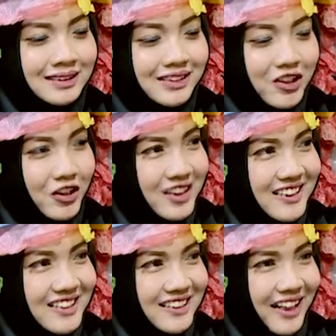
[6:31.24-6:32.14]

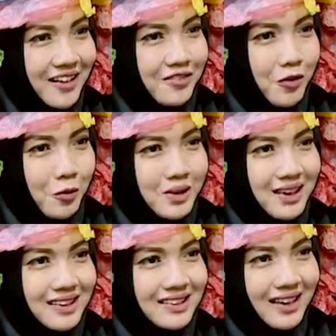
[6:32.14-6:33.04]
curious, and for me
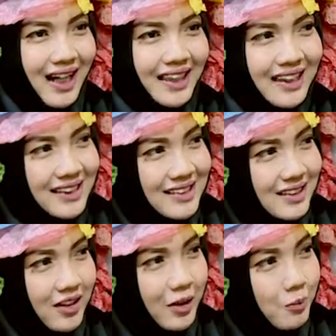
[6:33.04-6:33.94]
is, I think this is
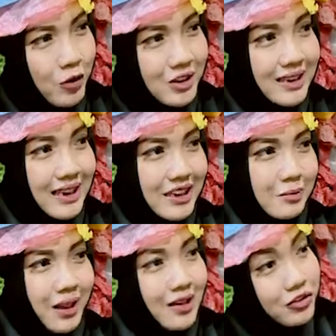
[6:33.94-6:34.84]
the important thing is
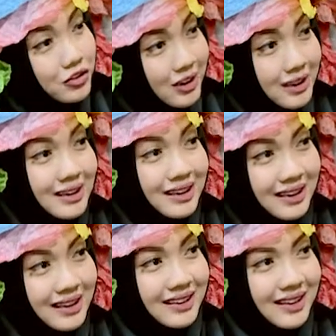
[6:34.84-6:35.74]
my country.
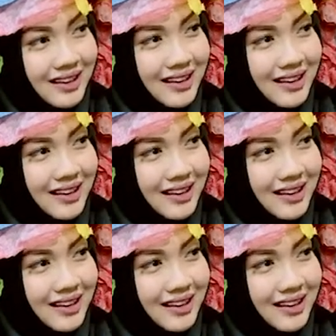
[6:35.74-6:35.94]
And